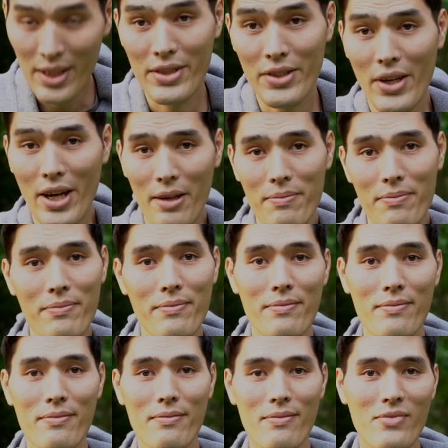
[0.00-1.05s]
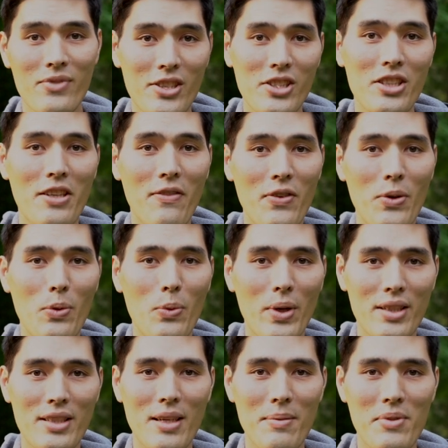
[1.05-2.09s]
So yeah, just a few
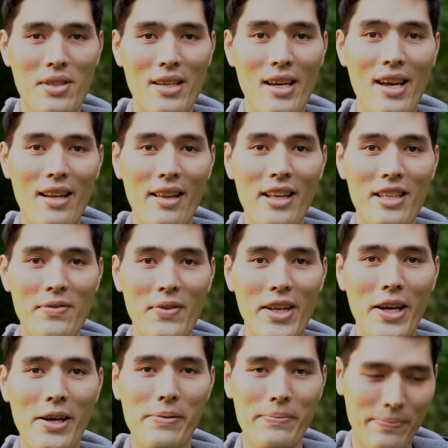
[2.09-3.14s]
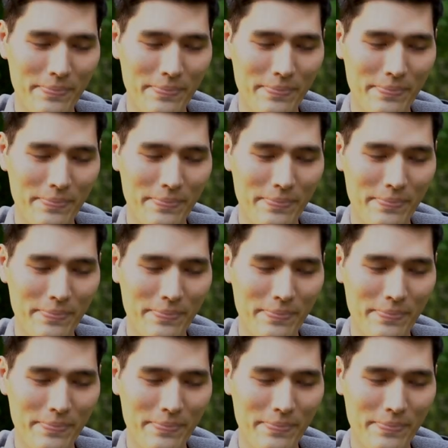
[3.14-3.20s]
quick tips to end this video.